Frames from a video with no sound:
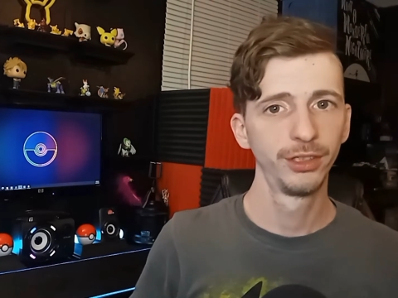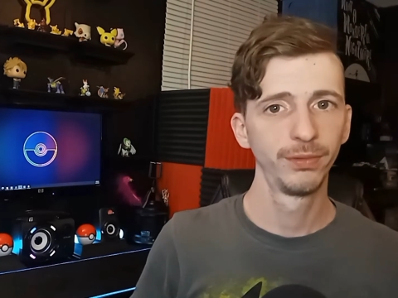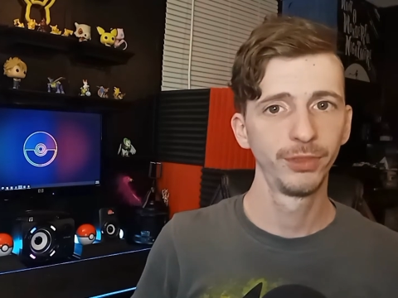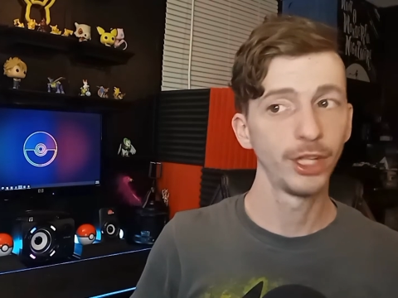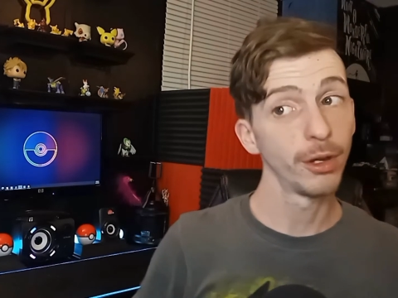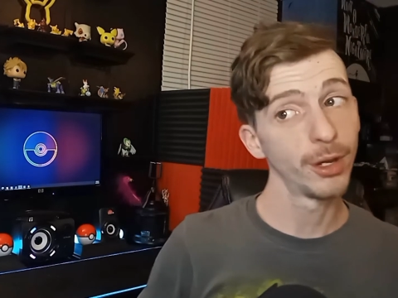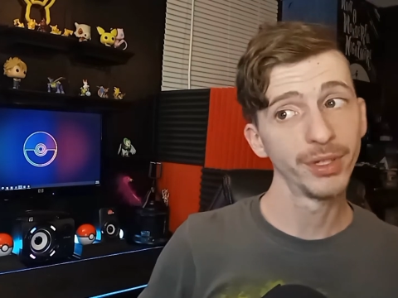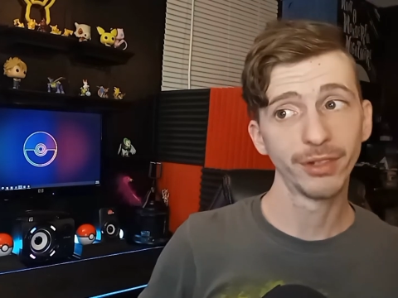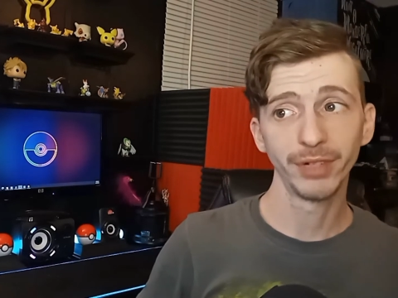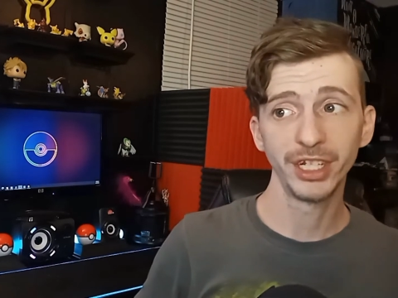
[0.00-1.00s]
Jojo is
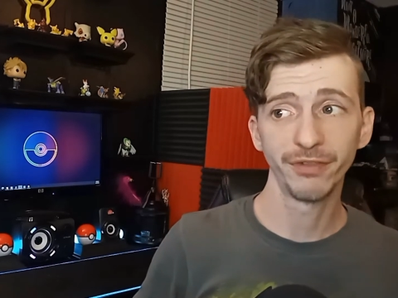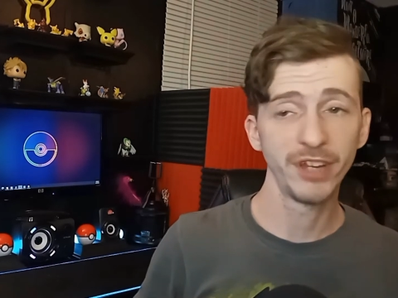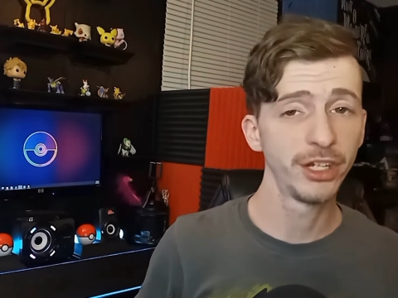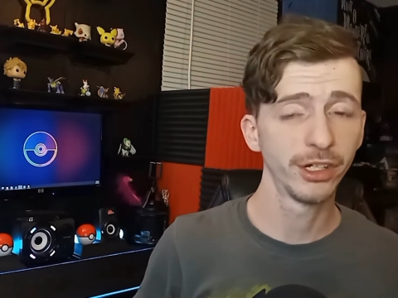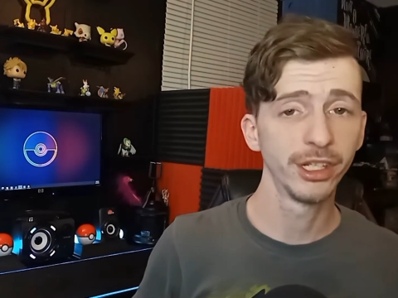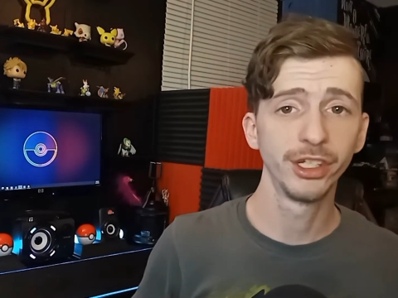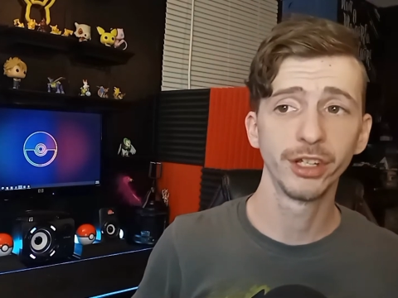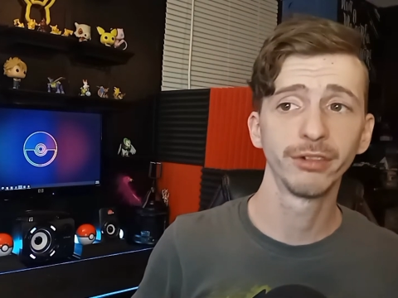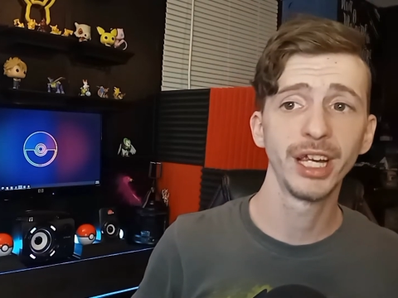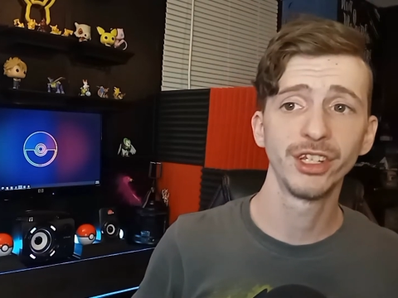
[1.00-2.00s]
the region featured in
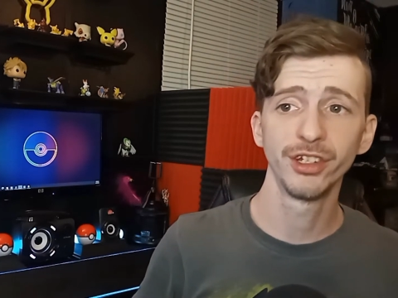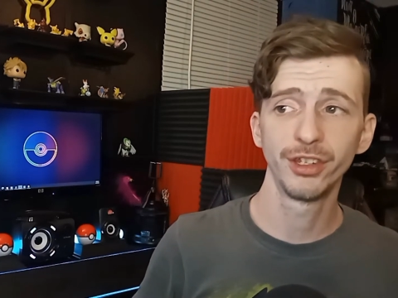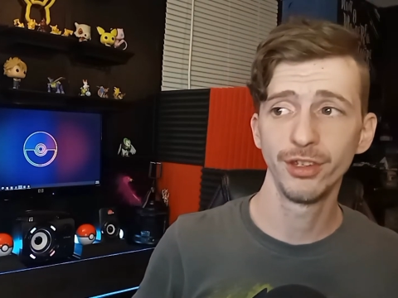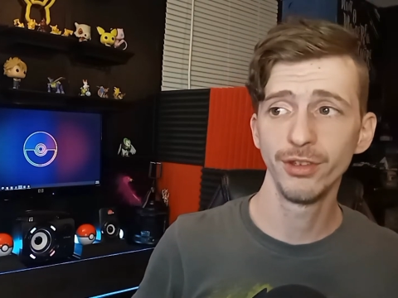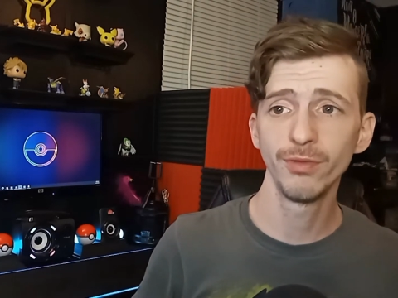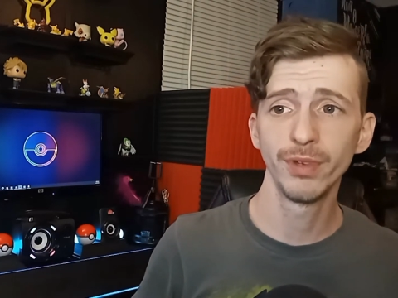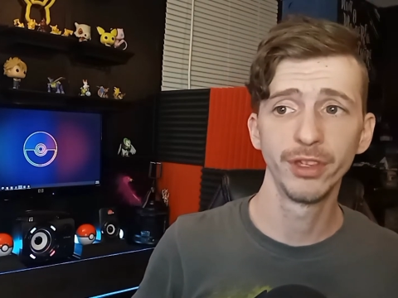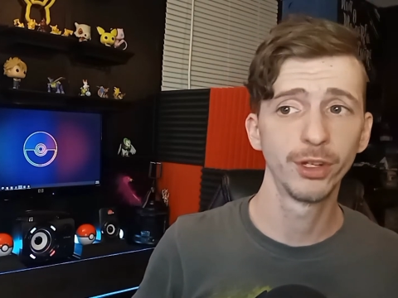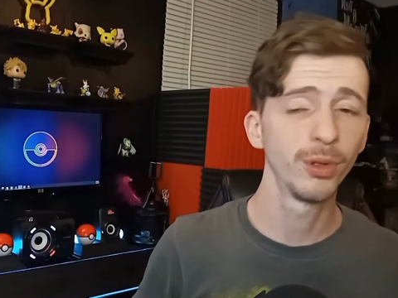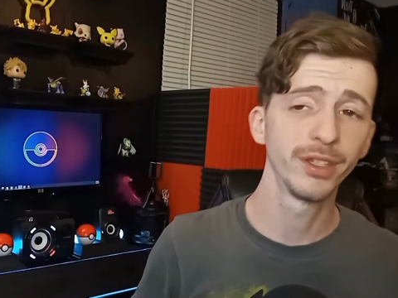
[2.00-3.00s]
Generation 2 with the
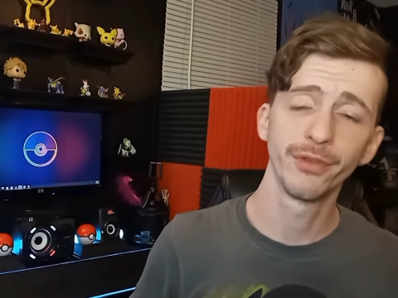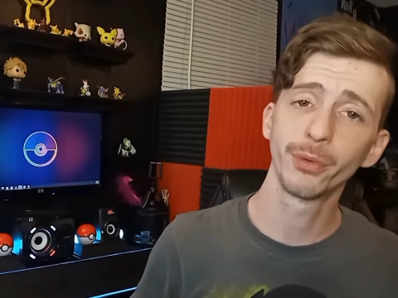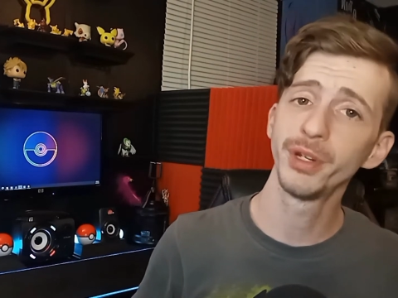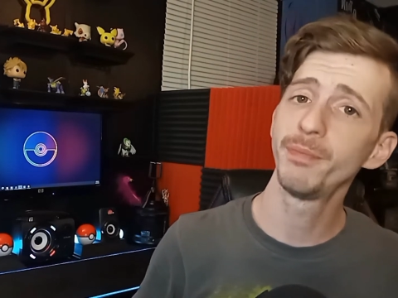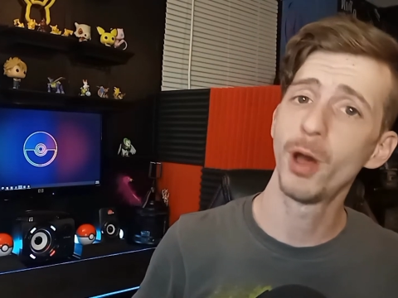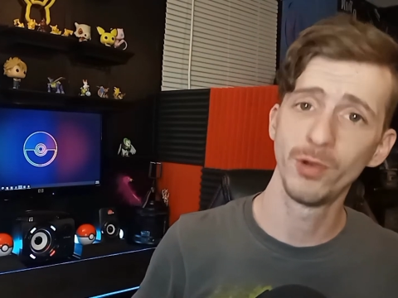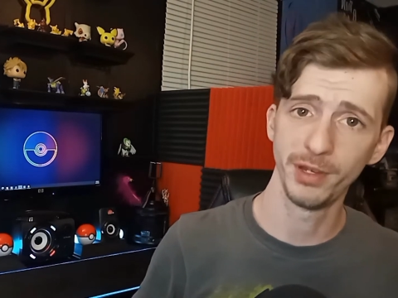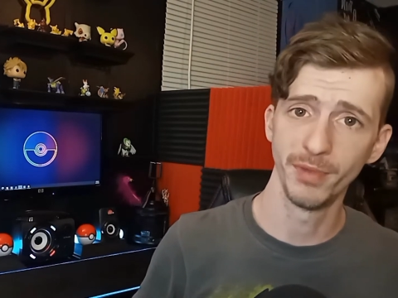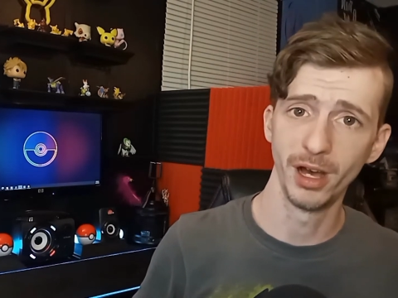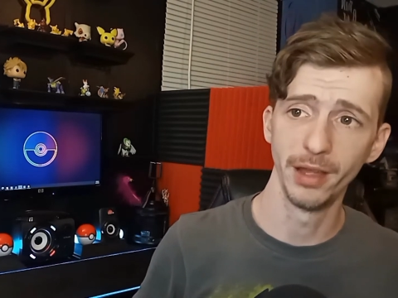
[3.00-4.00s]
choice of 3
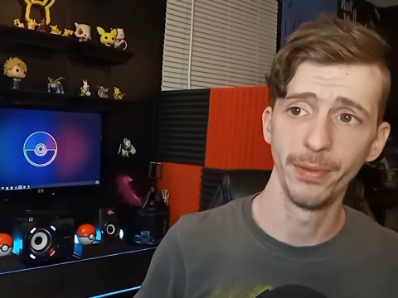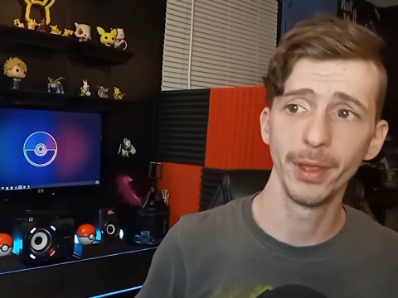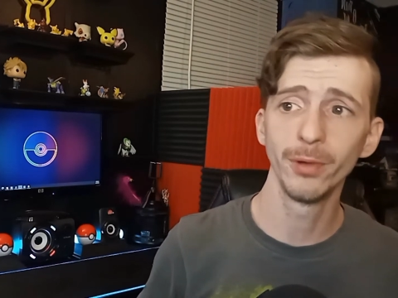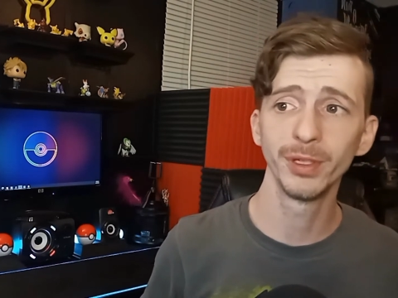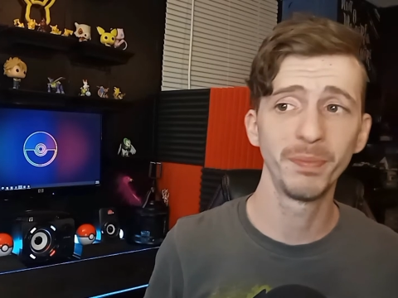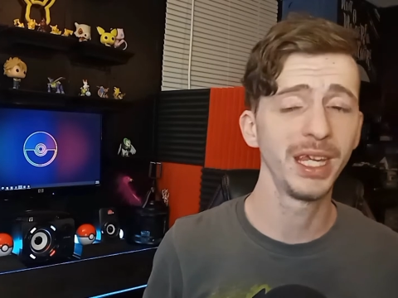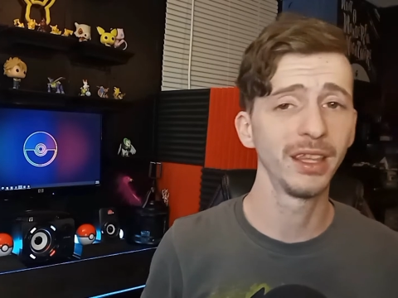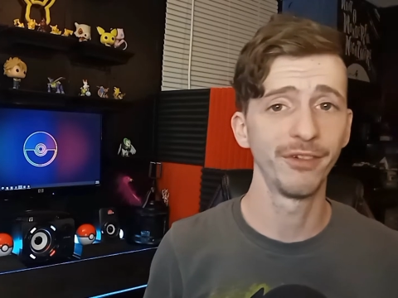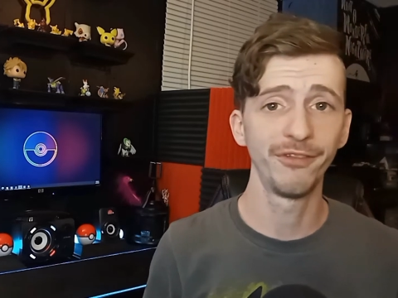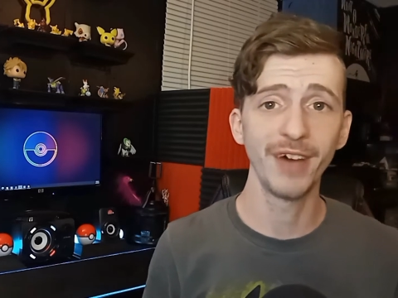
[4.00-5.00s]
Pokemon, those being
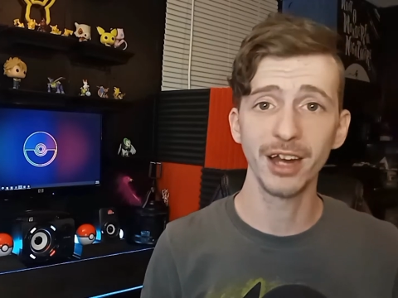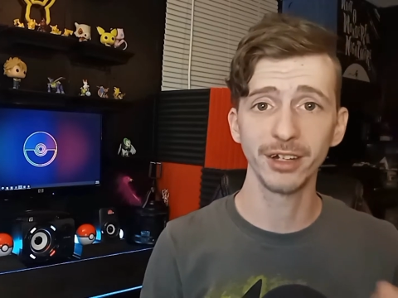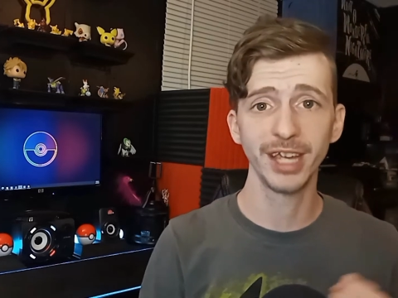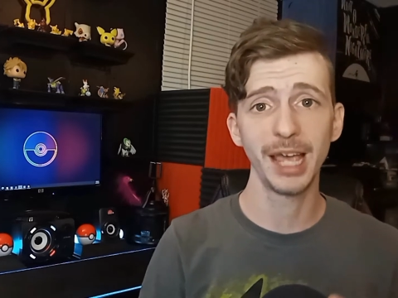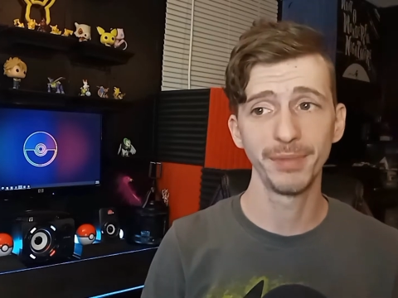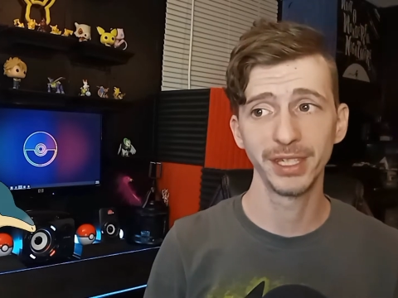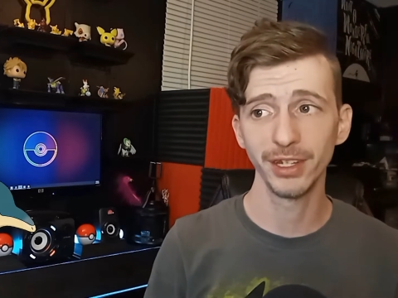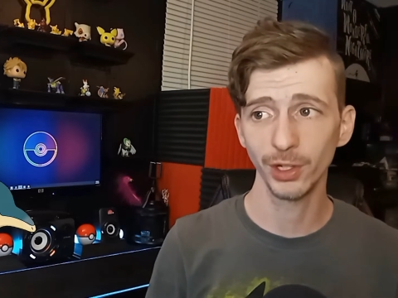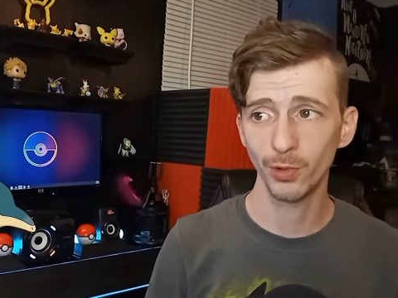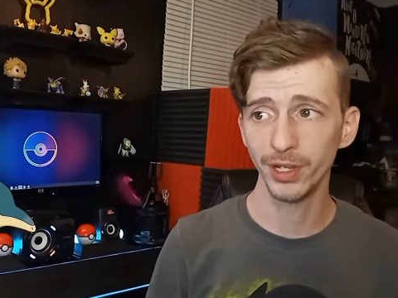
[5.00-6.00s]
the Fire-type
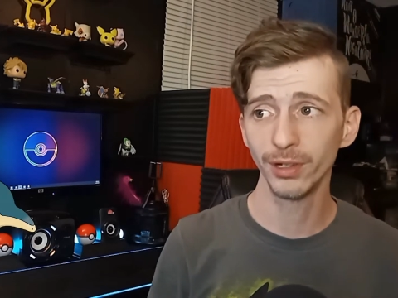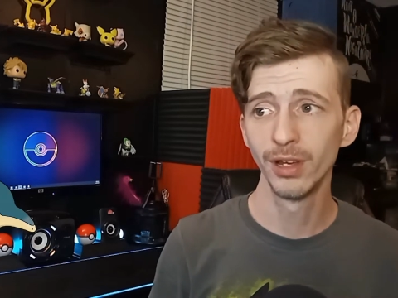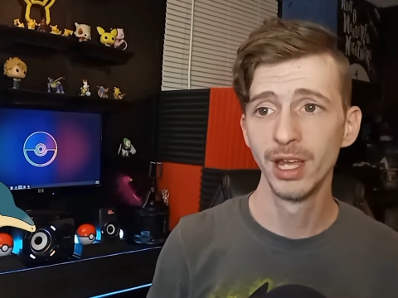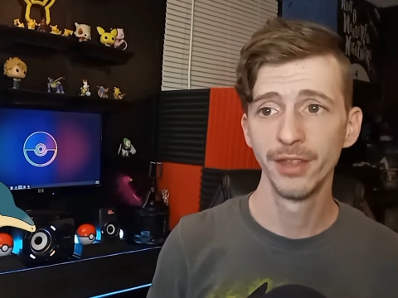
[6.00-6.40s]
Cyndaquil,